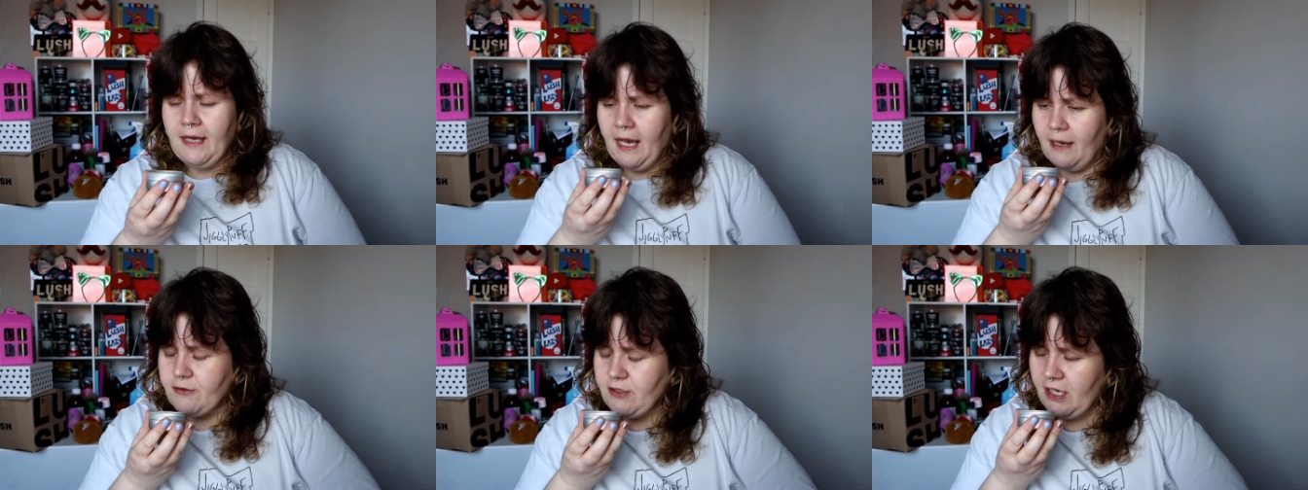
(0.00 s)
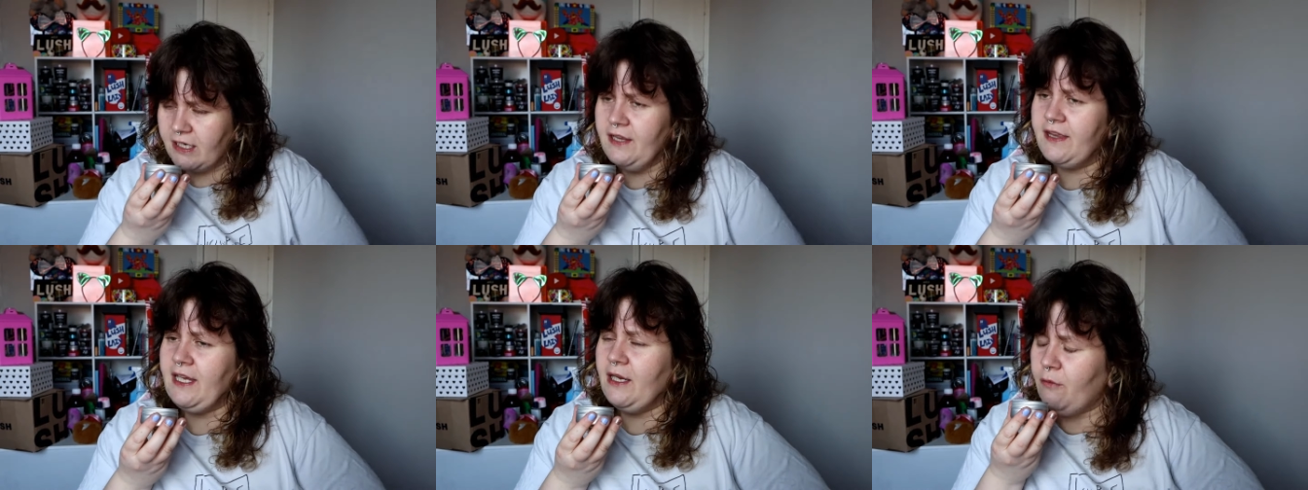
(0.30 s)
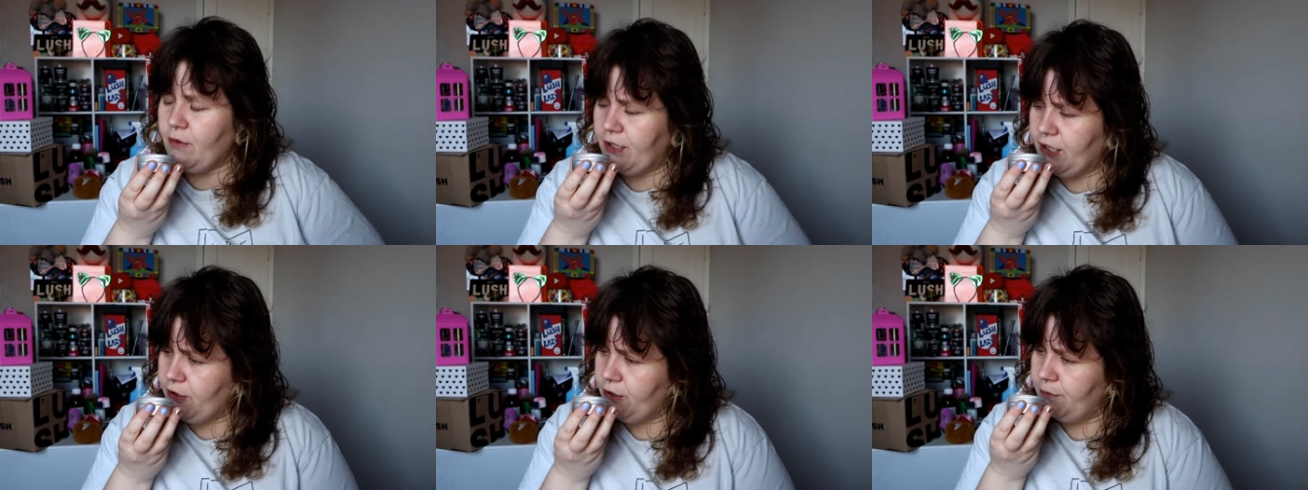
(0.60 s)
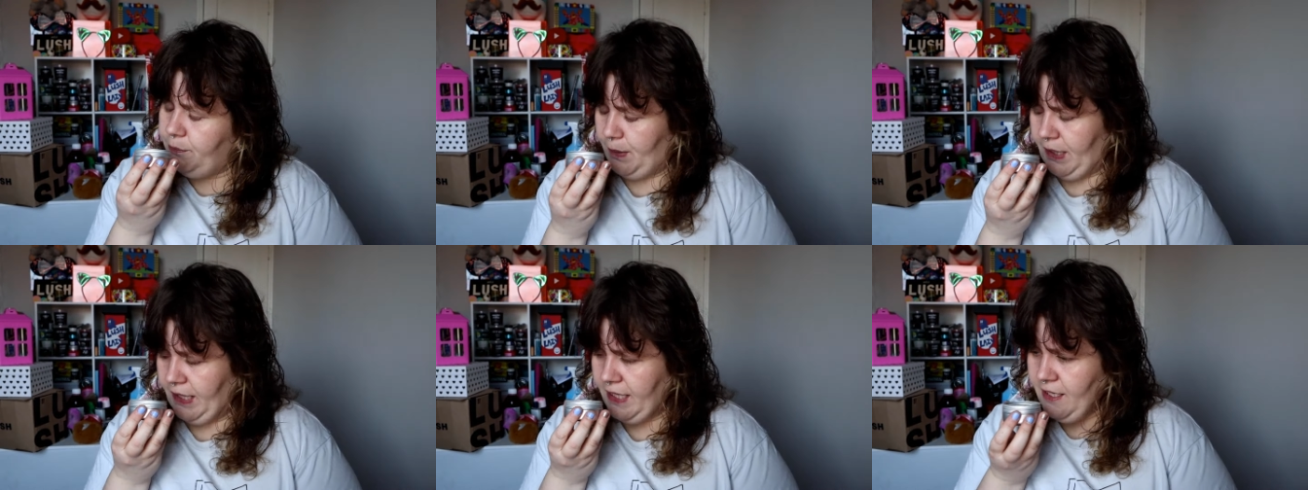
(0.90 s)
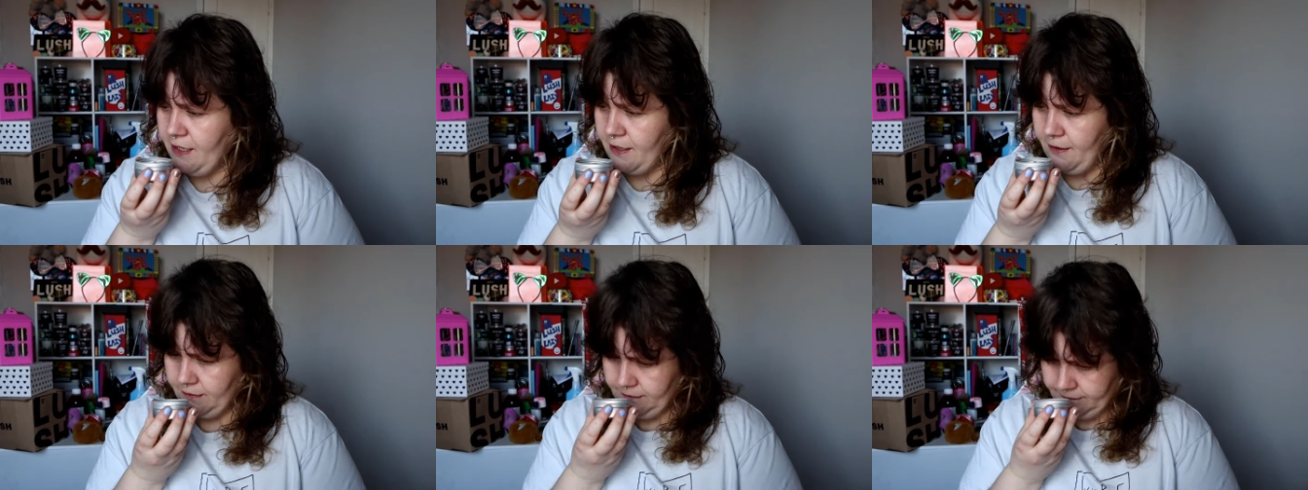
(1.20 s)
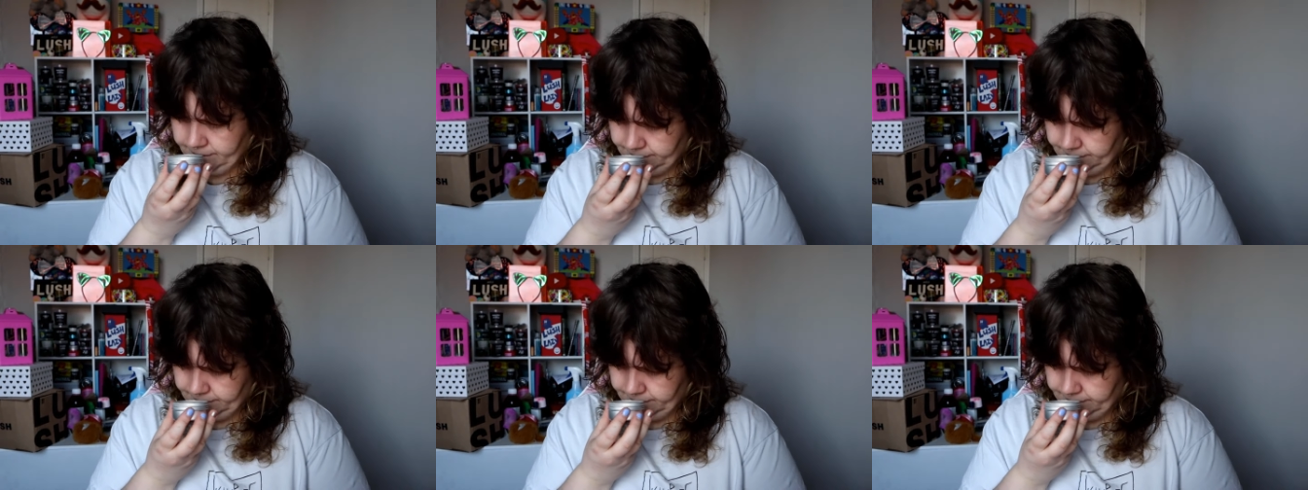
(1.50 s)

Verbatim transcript: I'm trying to think what it could be.